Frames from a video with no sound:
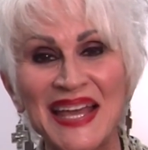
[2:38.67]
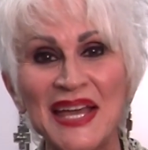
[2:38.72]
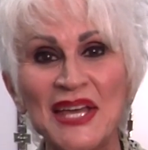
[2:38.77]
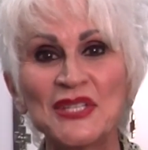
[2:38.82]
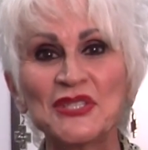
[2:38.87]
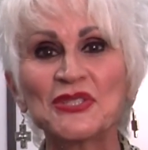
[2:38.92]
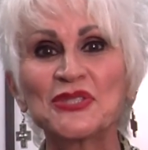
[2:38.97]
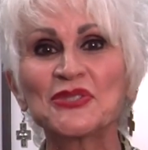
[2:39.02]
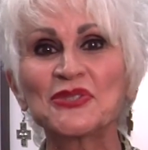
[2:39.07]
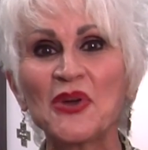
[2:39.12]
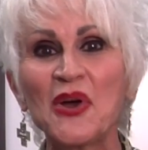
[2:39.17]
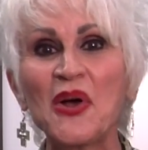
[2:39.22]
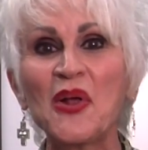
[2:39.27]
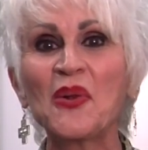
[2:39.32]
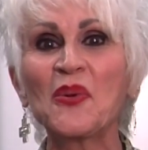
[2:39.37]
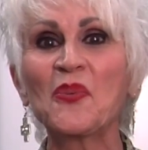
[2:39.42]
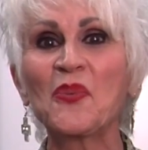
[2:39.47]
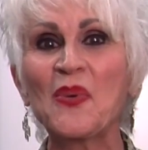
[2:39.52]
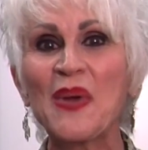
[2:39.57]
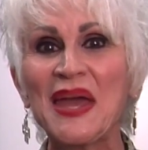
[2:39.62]

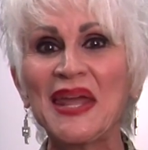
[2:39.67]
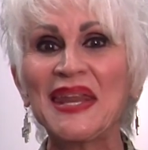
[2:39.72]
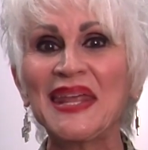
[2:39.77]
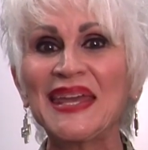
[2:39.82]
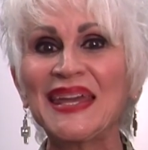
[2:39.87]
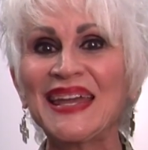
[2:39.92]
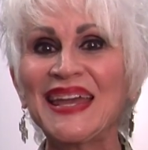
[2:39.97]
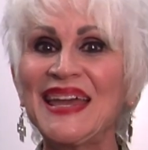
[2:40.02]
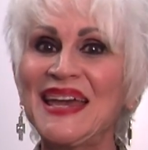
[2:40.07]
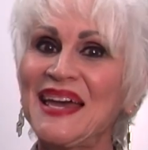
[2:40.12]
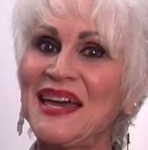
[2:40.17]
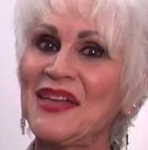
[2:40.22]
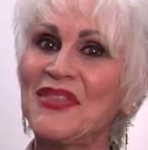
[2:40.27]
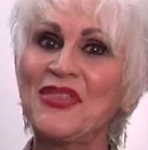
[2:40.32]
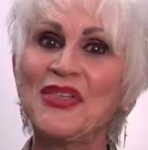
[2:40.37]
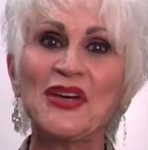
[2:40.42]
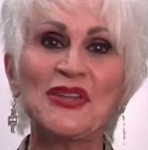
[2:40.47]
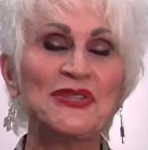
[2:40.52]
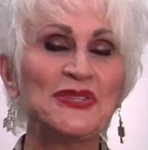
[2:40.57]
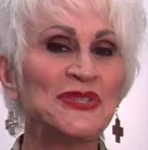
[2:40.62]
Soul Winning,
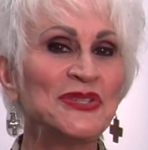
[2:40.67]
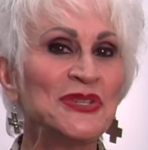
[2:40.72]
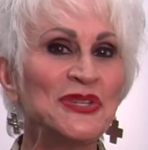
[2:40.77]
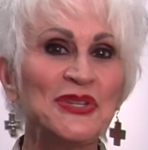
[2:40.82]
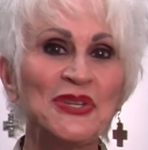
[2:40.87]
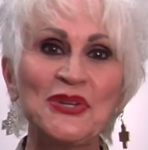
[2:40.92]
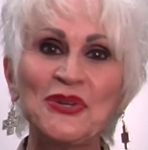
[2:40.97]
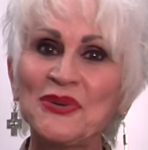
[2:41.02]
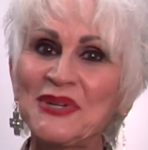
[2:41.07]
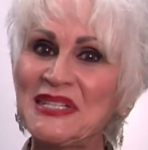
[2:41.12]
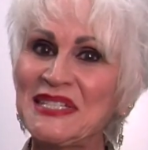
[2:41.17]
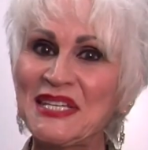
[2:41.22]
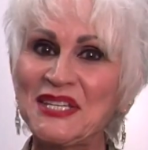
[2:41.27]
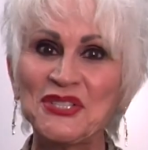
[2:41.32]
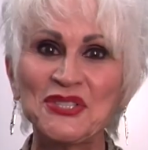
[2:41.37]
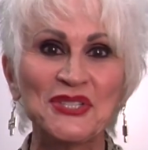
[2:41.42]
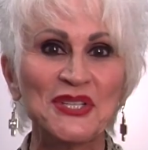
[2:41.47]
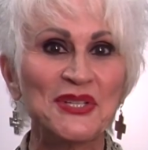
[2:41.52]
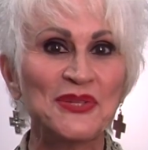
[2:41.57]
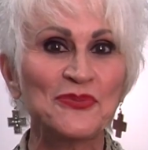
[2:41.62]
the new
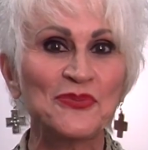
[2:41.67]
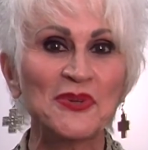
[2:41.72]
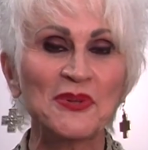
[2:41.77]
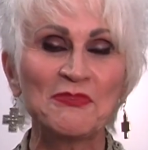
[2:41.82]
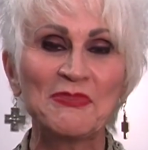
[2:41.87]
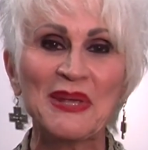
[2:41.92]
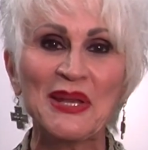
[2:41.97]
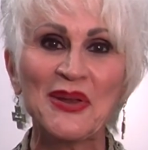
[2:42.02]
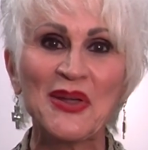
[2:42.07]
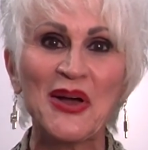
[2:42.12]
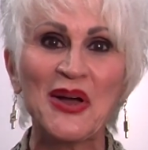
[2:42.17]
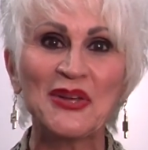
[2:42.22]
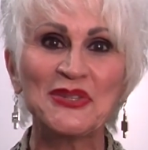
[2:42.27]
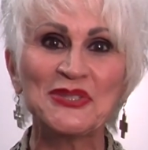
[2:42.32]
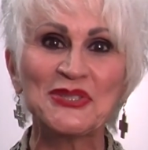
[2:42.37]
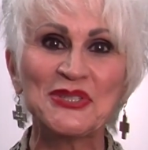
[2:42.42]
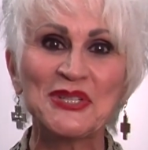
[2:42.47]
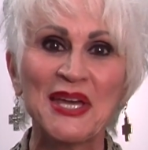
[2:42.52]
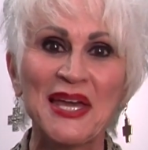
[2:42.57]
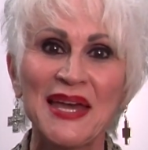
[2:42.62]
edition will be
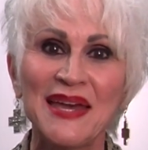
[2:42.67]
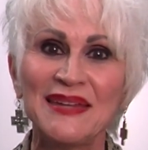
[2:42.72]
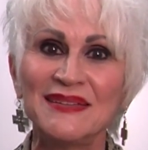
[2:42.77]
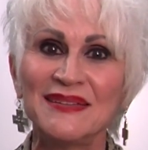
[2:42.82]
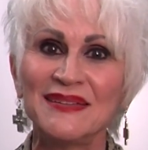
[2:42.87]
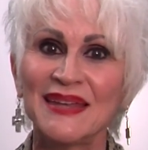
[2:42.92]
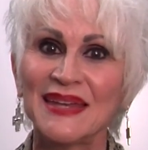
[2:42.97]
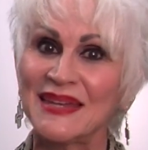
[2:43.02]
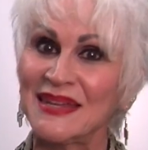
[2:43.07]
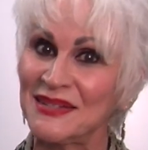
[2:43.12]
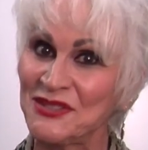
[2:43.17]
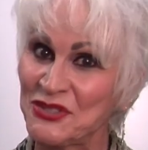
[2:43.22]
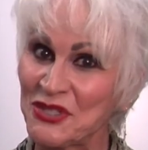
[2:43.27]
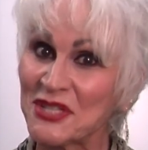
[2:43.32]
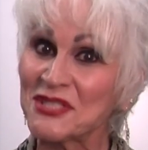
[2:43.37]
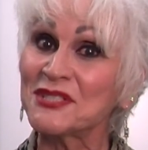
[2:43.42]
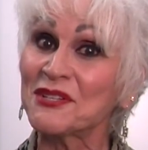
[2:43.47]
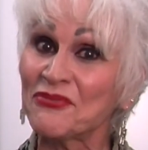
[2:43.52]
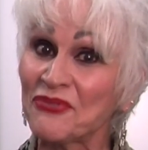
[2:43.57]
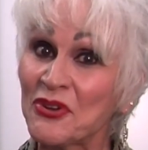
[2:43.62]
launched in
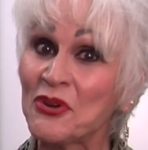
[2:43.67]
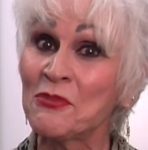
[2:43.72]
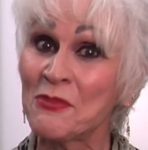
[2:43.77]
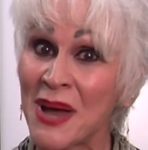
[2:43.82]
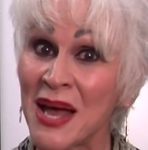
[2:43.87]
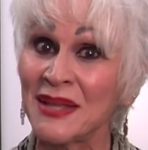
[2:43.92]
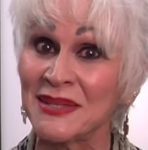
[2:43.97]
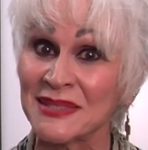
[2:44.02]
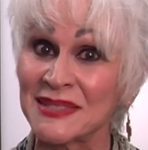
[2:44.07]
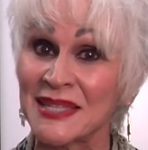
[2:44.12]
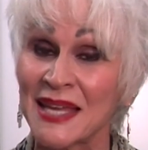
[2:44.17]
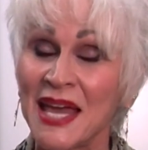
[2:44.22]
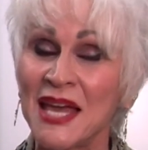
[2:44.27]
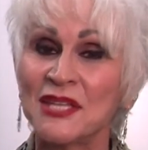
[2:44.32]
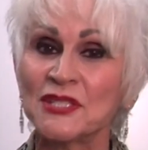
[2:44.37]
just a few months.